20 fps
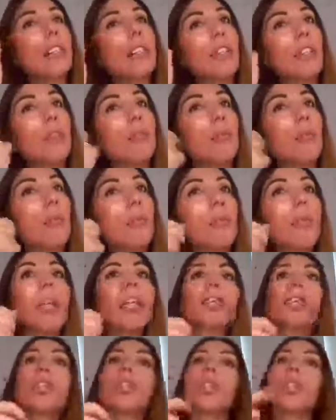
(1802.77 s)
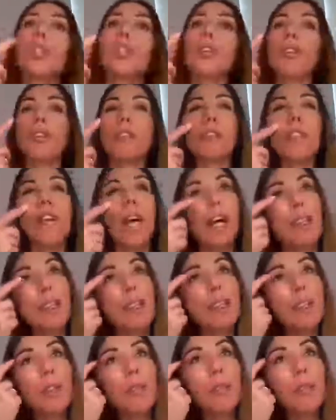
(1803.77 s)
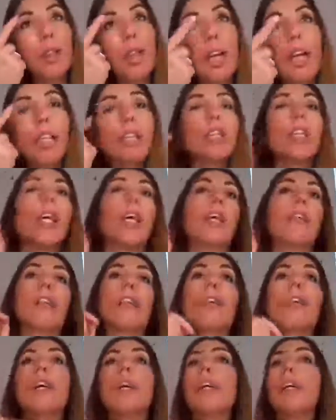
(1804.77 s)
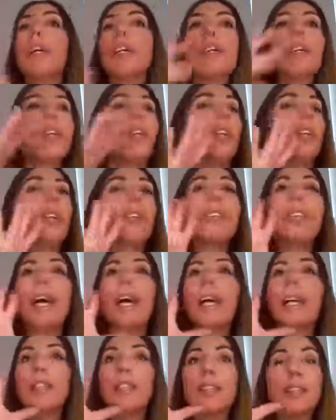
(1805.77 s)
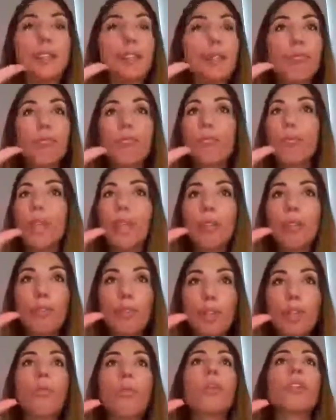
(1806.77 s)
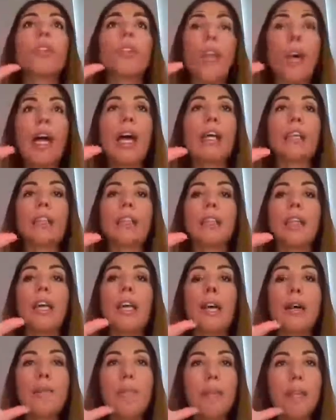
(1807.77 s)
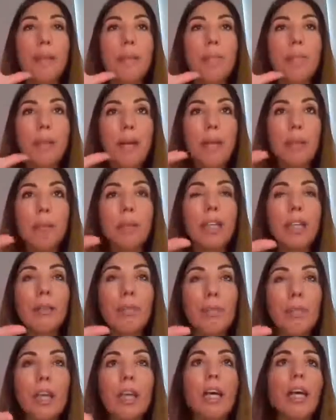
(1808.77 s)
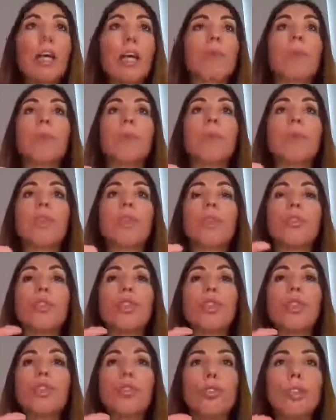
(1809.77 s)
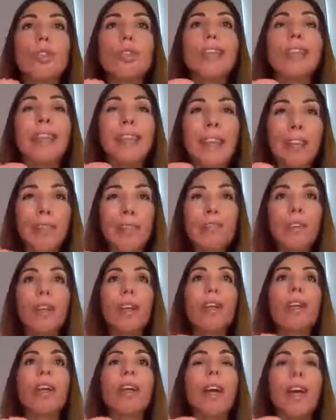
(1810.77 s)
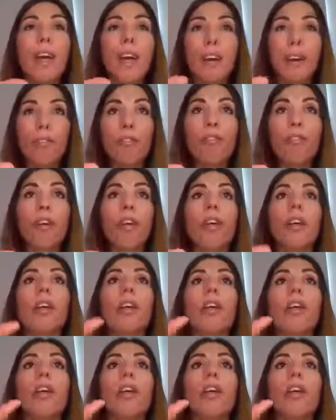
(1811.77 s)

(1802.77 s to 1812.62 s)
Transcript: a little bit more blush. You can always add a little more eyeshadow. You can always add whatever you want to add. But the permanent makeup should never, ever